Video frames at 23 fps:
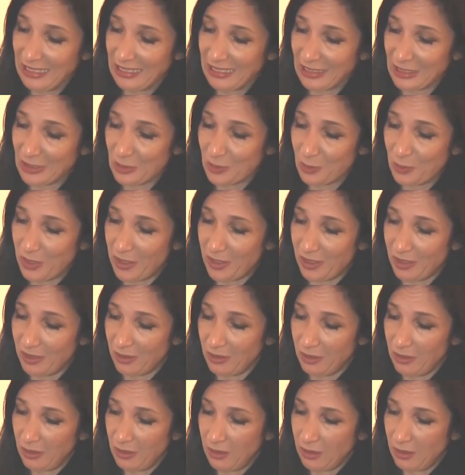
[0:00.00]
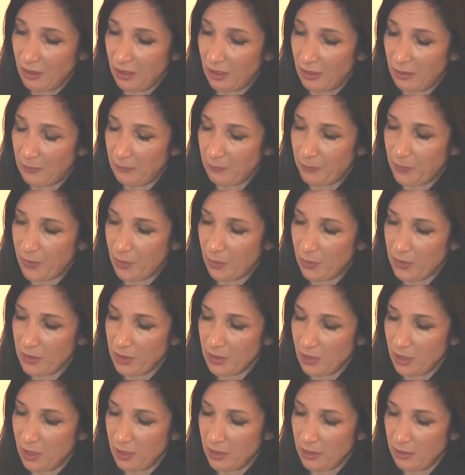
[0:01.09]
as well, there was
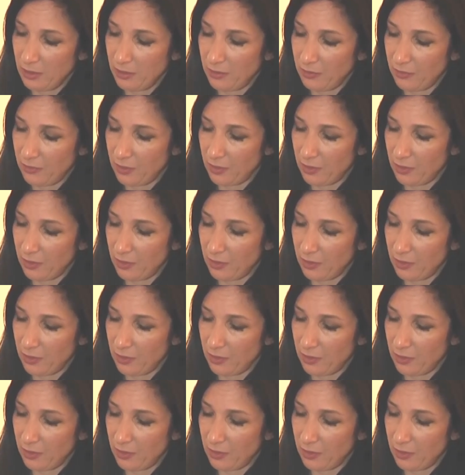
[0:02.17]
a kind of